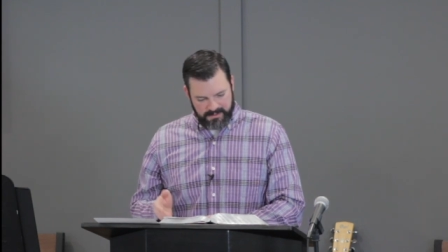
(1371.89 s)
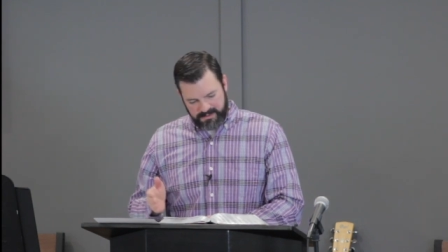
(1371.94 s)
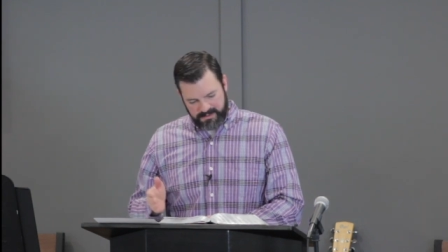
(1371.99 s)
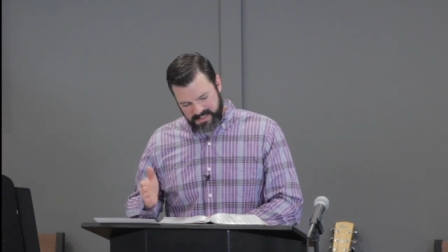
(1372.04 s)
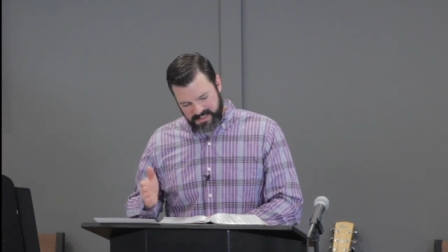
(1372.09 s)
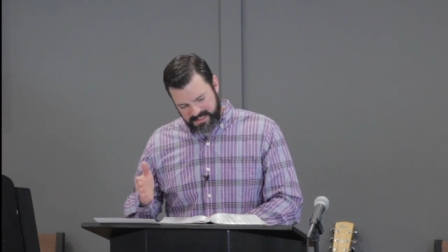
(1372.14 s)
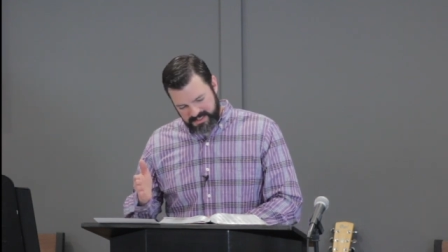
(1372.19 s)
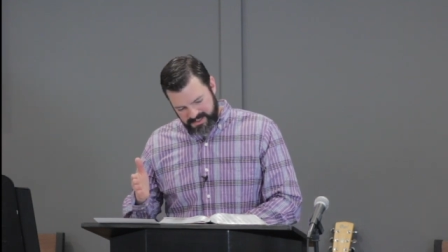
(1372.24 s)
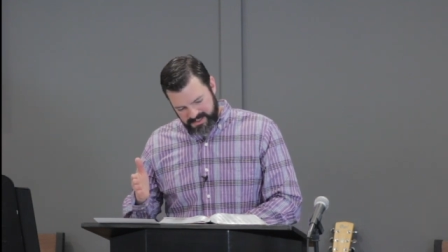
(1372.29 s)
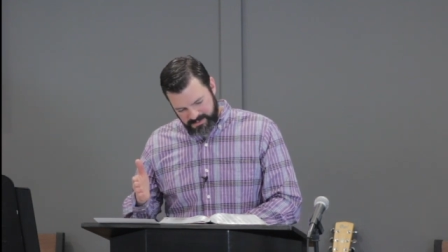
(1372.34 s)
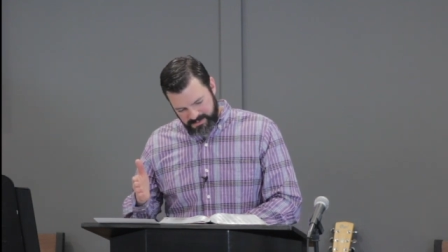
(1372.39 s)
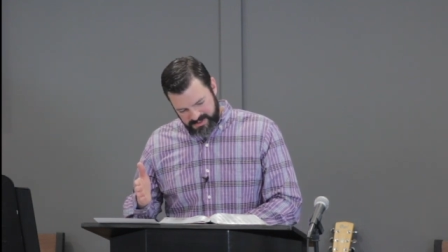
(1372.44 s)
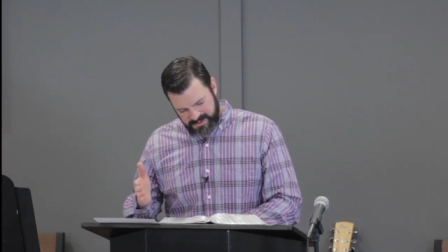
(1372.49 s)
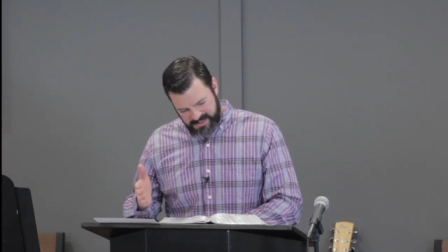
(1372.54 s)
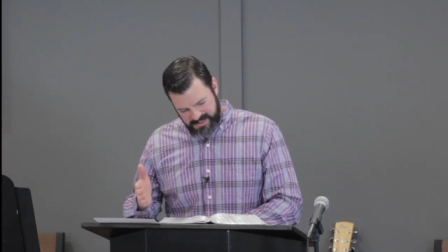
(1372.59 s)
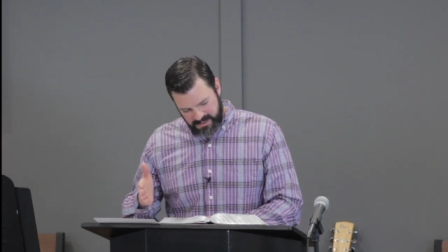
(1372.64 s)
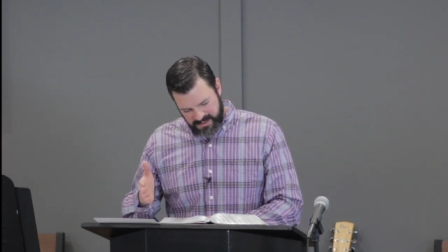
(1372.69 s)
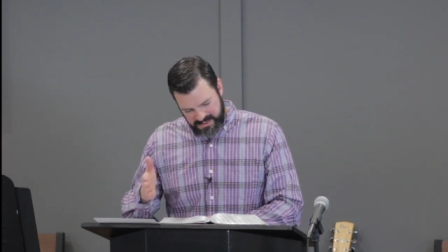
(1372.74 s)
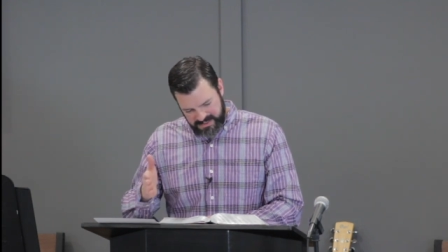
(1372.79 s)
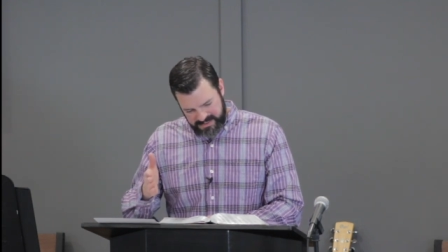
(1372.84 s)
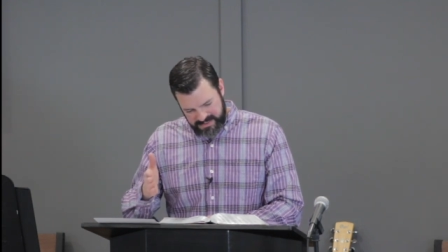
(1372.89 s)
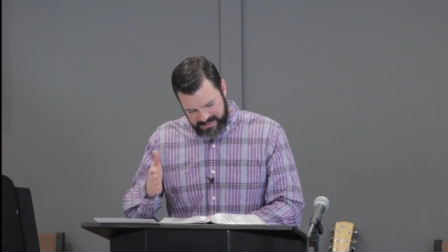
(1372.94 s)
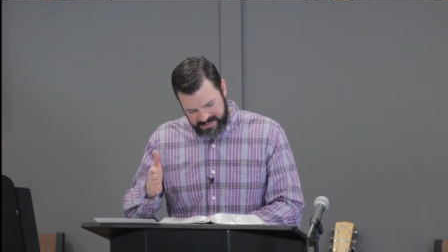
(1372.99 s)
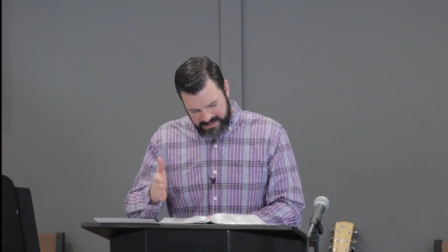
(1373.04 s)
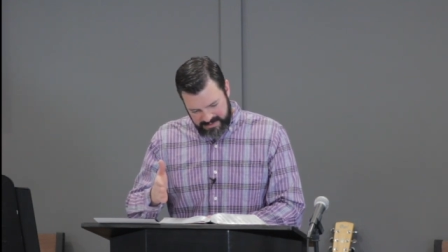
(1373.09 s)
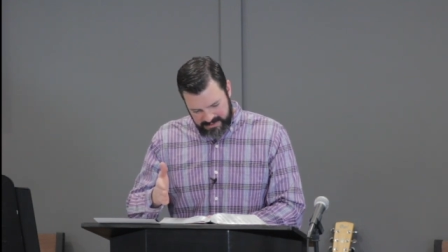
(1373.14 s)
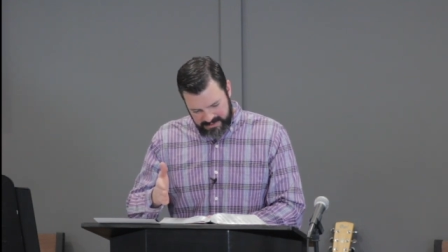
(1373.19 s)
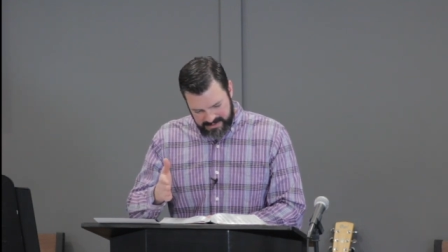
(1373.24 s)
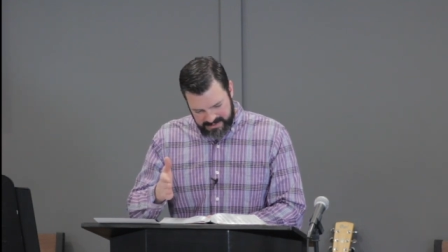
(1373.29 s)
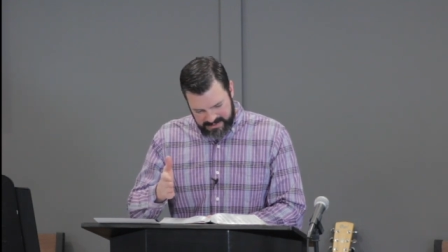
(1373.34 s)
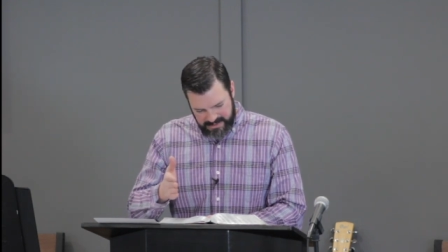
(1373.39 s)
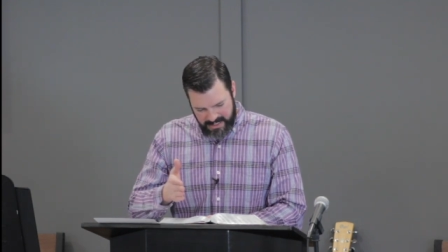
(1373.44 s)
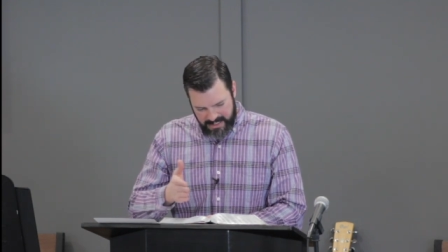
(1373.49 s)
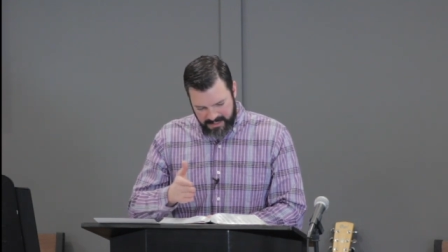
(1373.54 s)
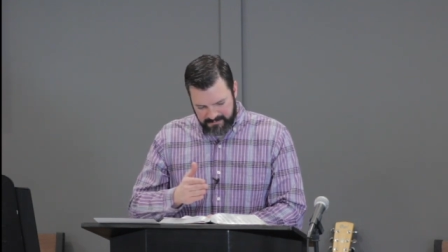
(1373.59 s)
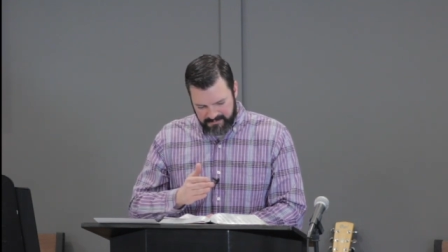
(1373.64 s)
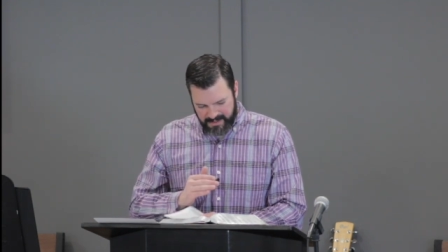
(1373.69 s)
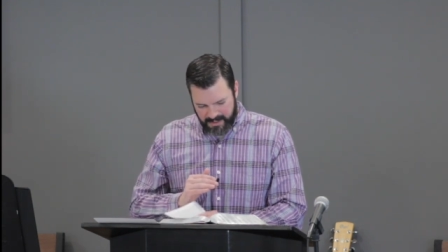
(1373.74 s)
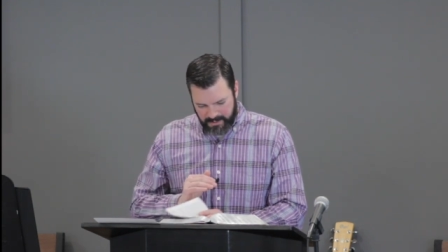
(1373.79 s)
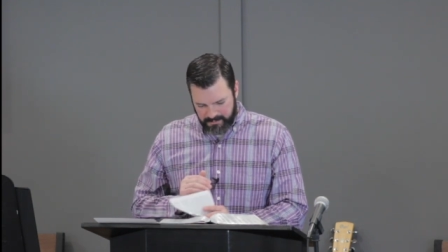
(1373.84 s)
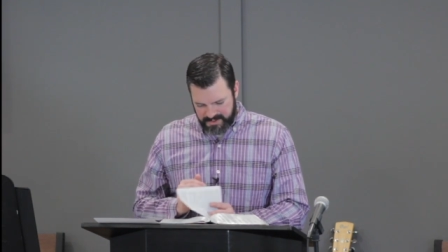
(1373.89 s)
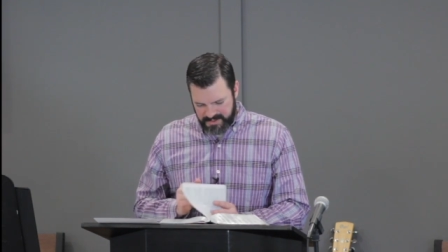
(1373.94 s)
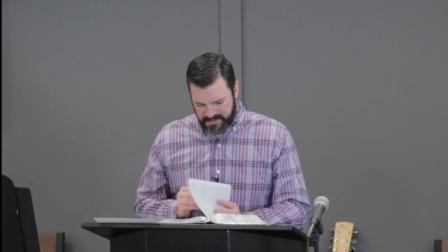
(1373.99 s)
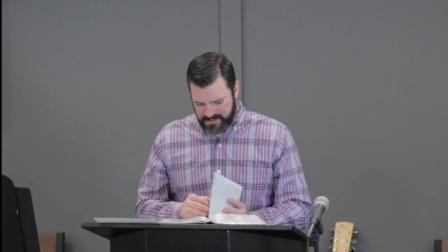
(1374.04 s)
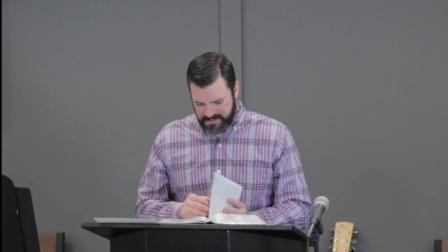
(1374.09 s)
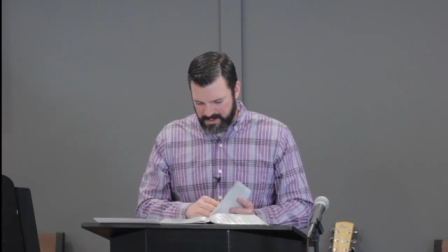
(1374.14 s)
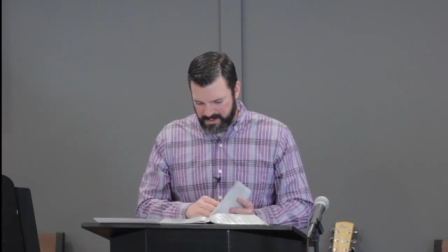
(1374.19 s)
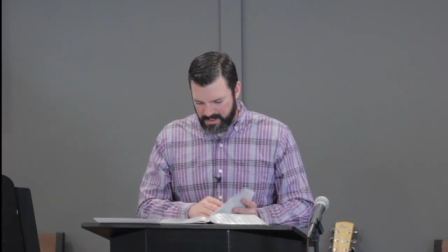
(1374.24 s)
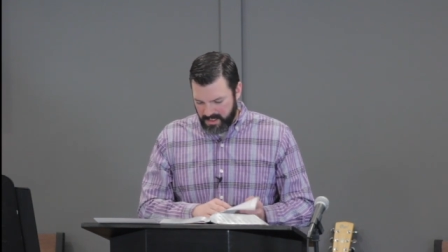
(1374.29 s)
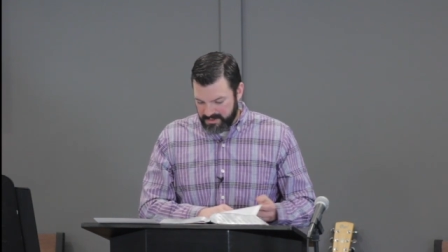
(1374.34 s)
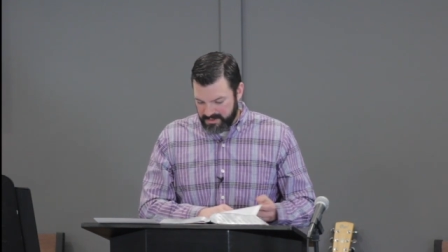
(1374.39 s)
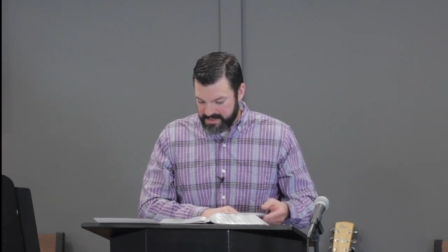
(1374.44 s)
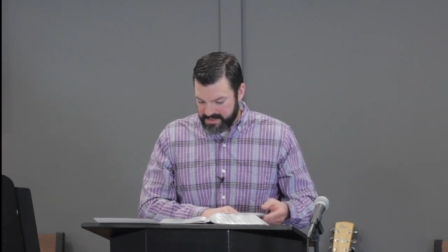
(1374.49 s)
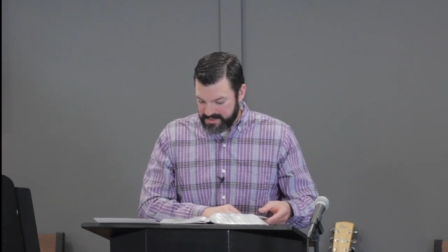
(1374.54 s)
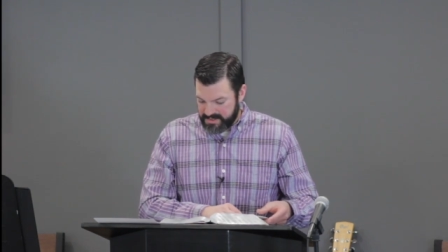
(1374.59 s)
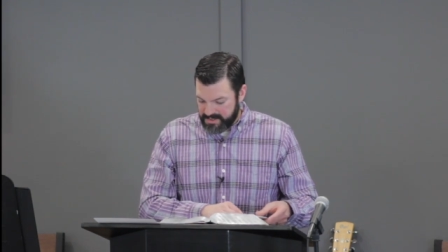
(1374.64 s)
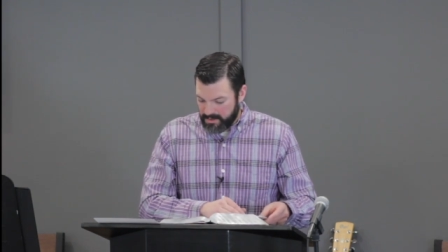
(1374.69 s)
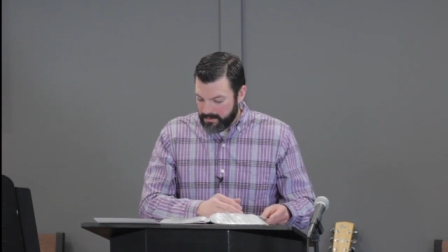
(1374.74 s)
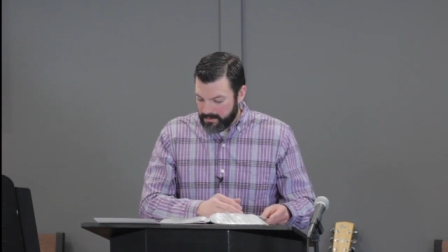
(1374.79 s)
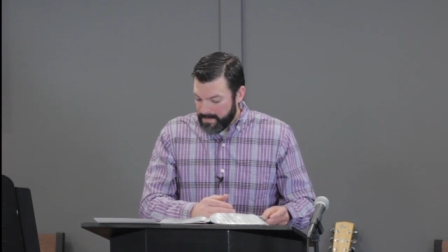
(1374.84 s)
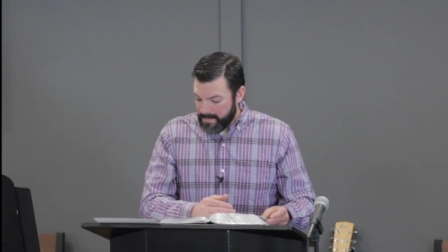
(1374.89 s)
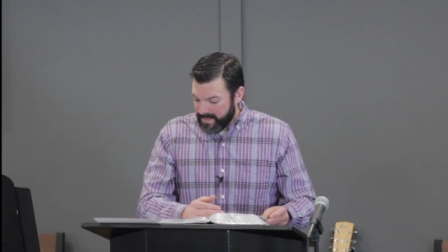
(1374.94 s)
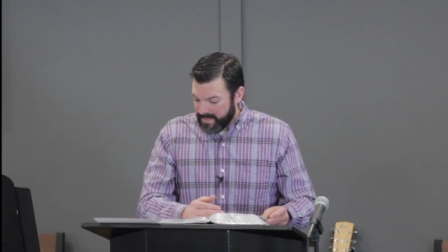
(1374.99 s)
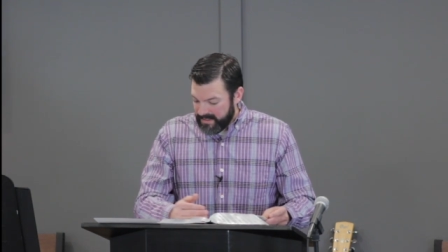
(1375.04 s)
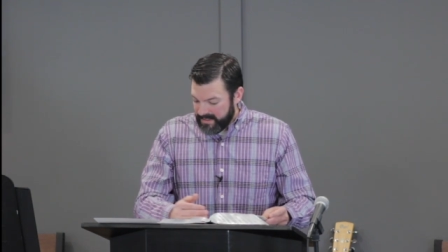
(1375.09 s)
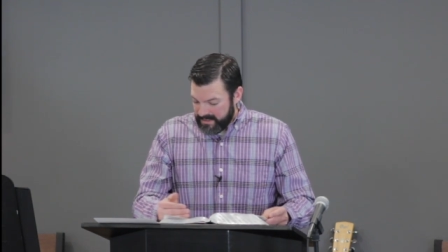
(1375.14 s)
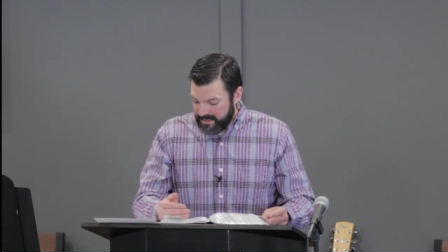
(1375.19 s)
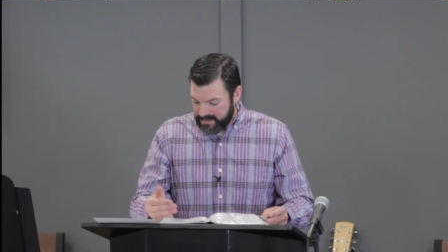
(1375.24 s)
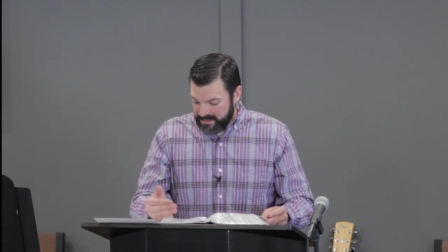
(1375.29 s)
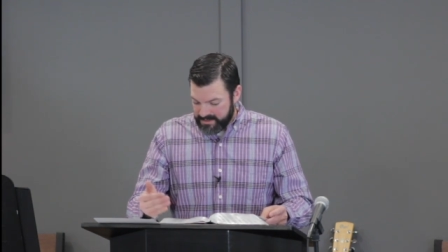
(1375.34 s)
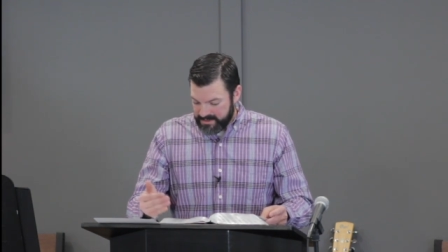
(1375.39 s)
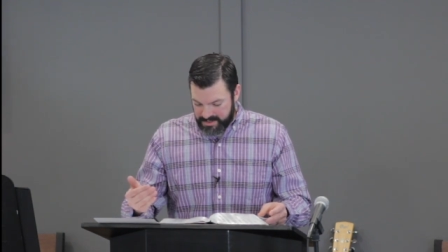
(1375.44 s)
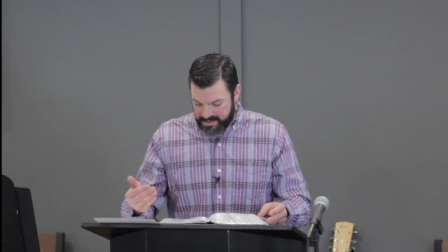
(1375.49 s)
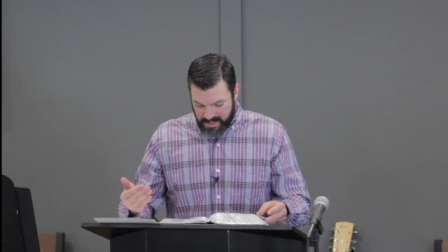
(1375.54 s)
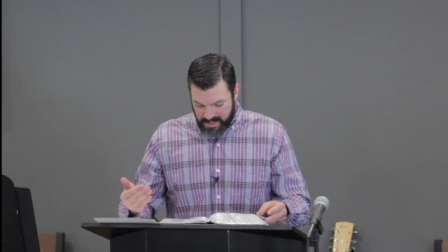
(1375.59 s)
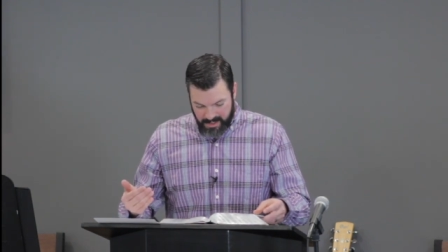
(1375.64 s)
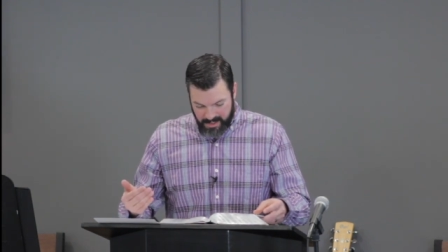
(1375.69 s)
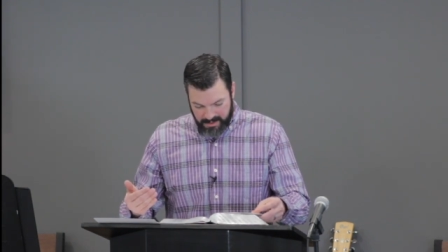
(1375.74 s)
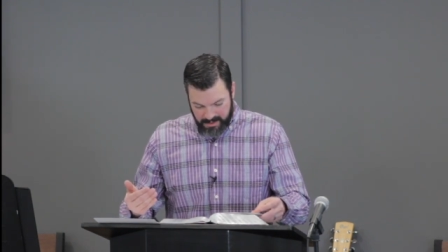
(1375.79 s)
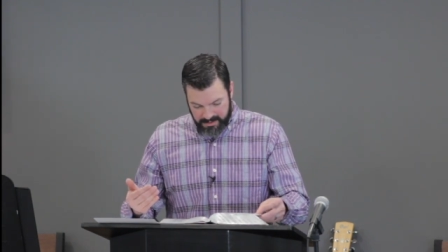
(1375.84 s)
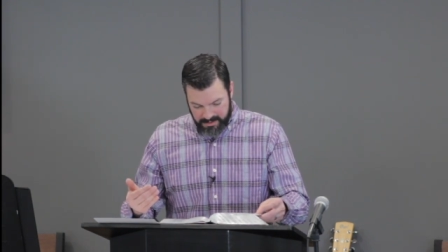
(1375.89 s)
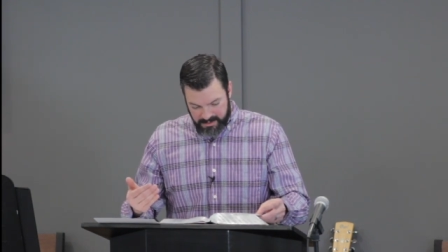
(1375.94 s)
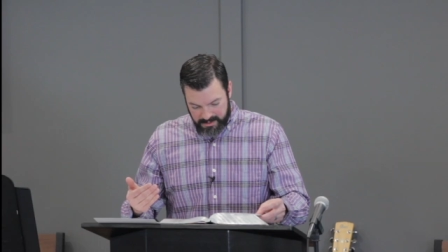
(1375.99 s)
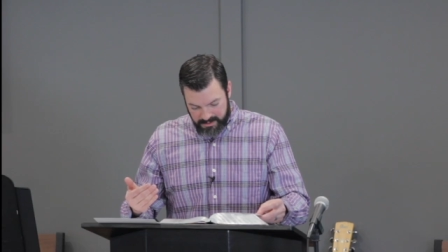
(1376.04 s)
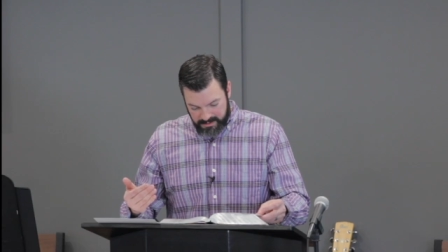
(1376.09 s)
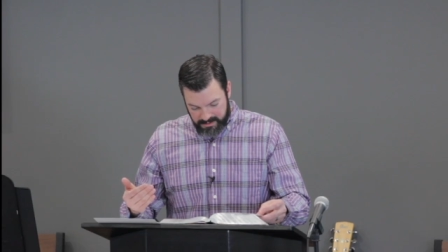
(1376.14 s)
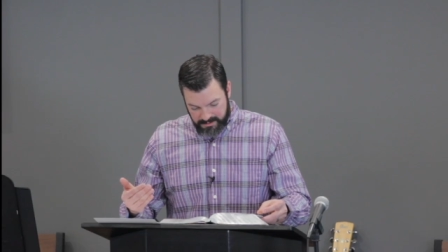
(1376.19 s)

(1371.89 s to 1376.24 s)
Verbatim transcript: Jesus was there to seek and to save that which was lost. And so in John,